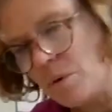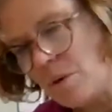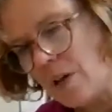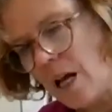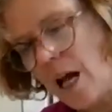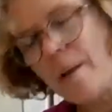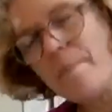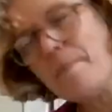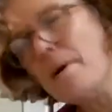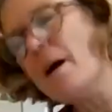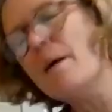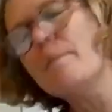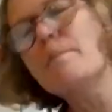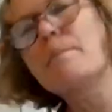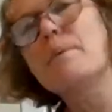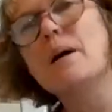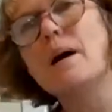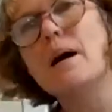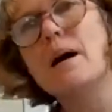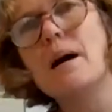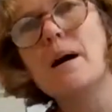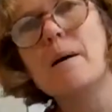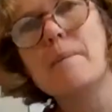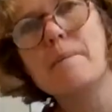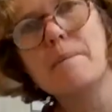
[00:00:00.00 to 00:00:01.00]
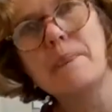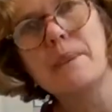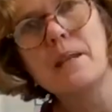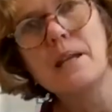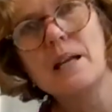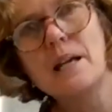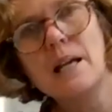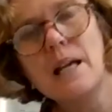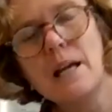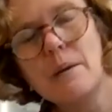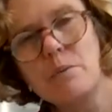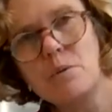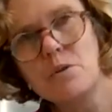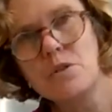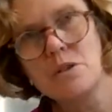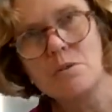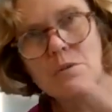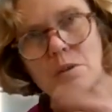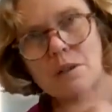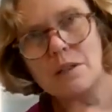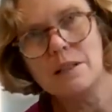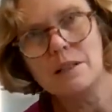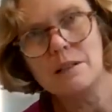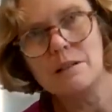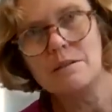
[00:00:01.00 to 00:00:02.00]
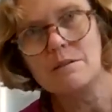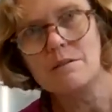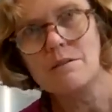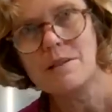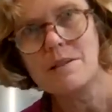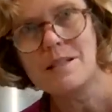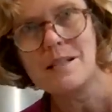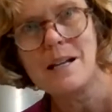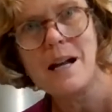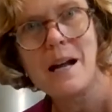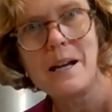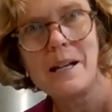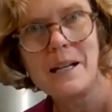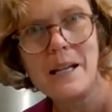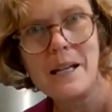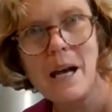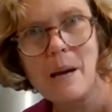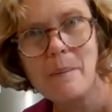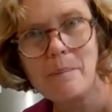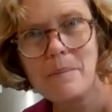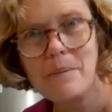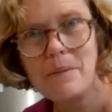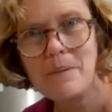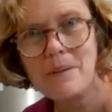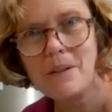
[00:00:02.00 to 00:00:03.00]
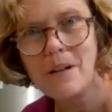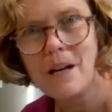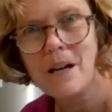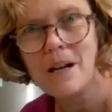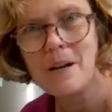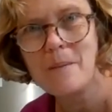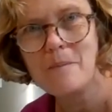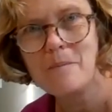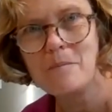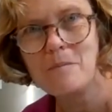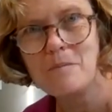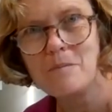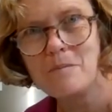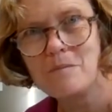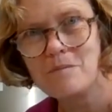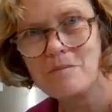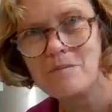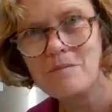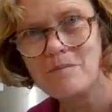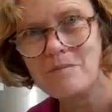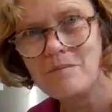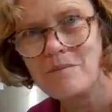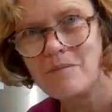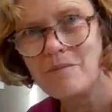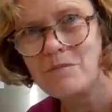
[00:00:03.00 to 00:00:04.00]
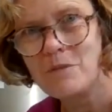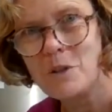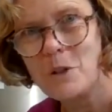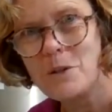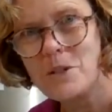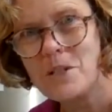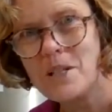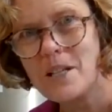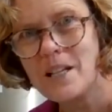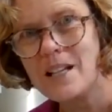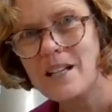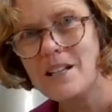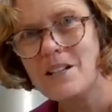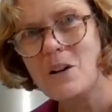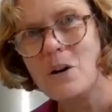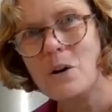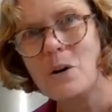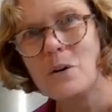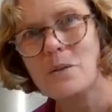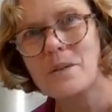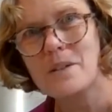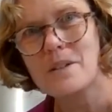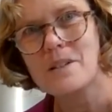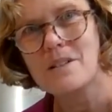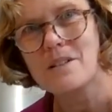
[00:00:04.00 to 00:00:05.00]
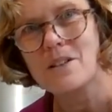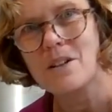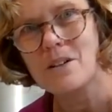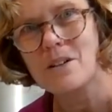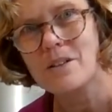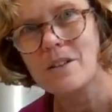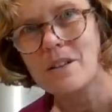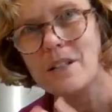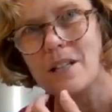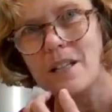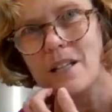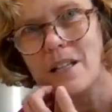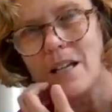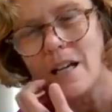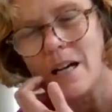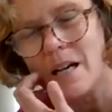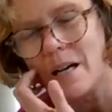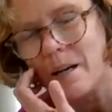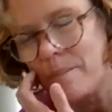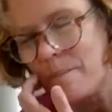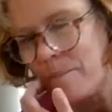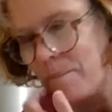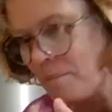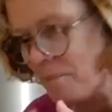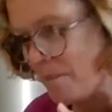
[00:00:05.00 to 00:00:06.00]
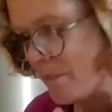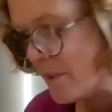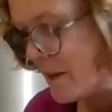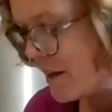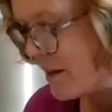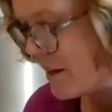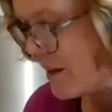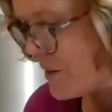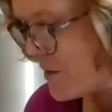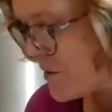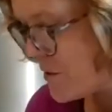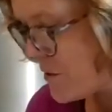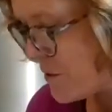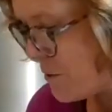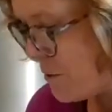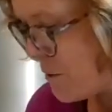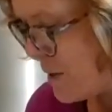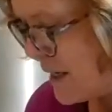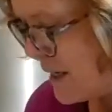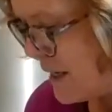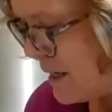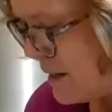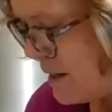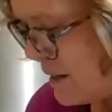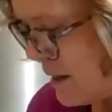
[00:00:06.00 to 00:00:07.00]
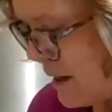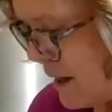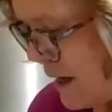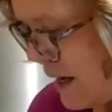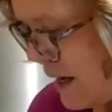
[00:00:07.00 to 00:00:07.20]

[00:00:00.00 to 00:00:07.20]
will come up, it will do a little starting up routine on the screen,